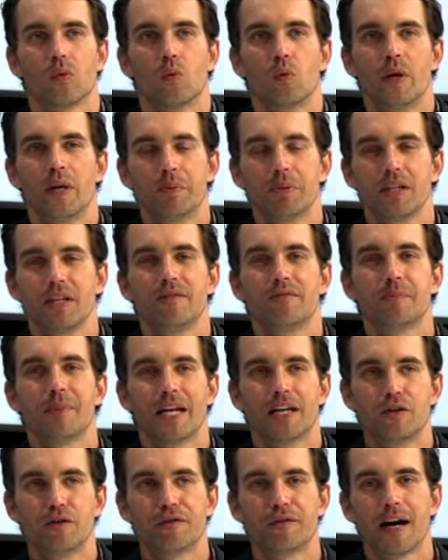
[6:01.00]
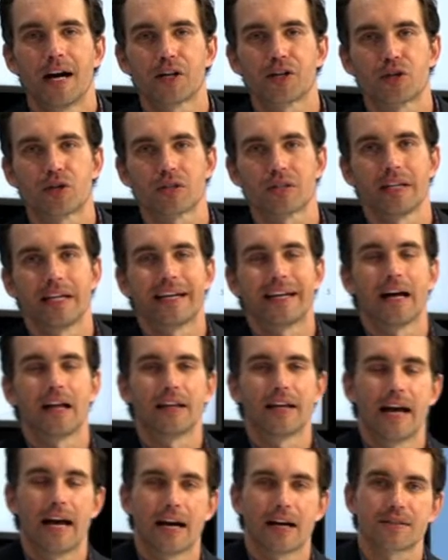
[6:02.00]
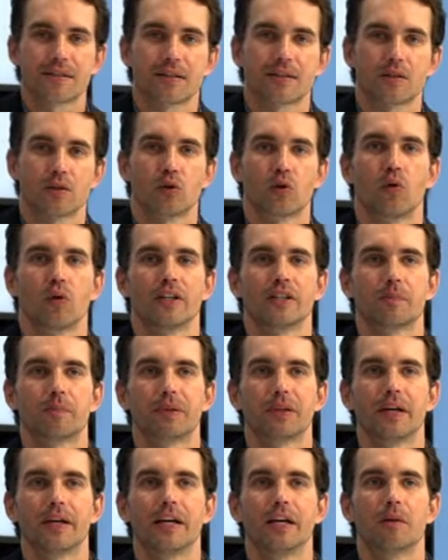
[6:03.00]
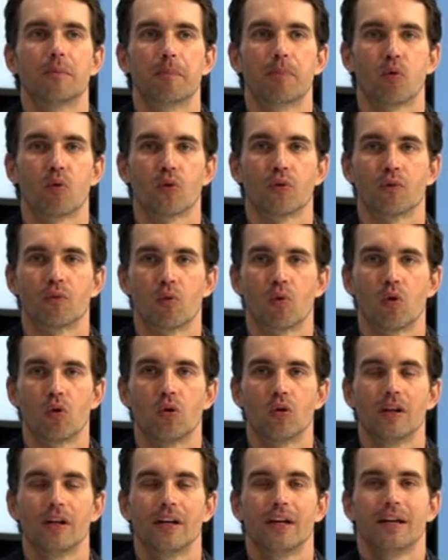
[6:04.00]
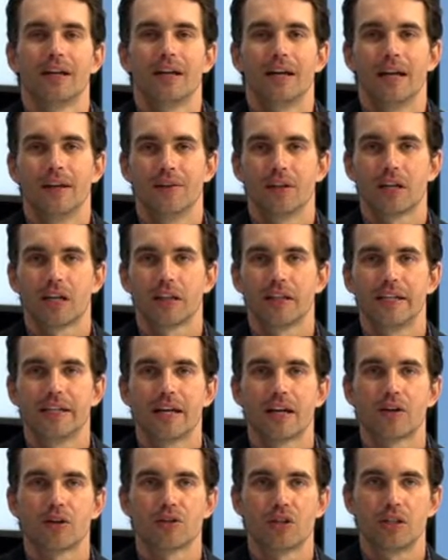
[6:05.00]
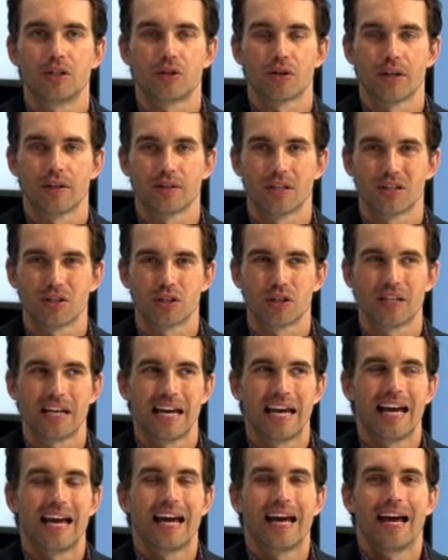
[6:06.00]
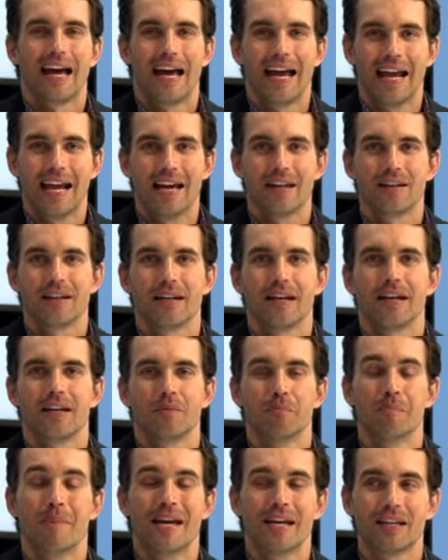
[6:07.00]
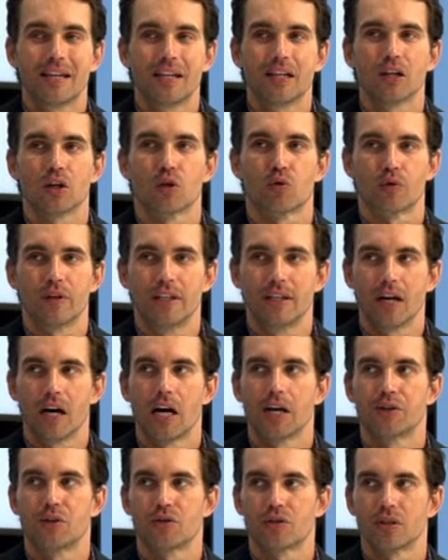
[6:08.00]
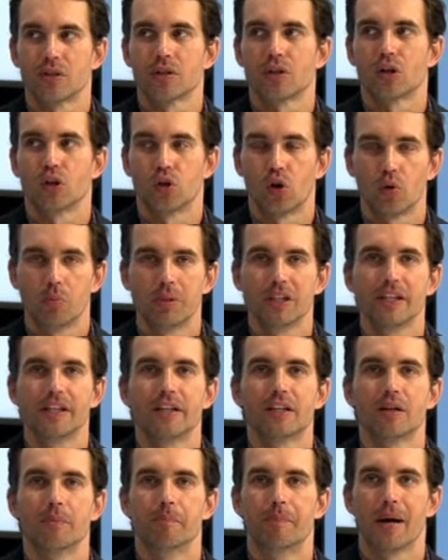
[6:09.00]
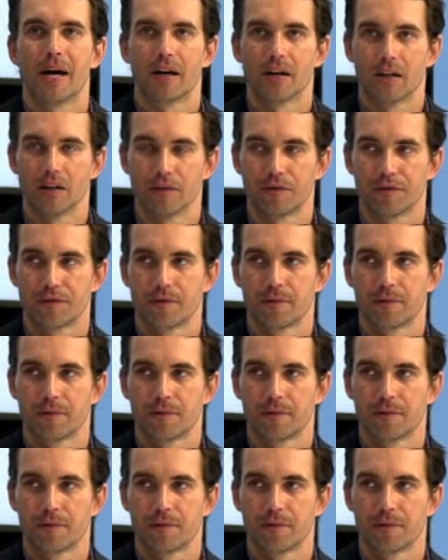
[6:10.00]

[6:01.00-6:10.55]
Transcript: We believe manufacturers like Aliaxis are going to play an important role in the clean energy transition and in making green hydrogen globally competitive.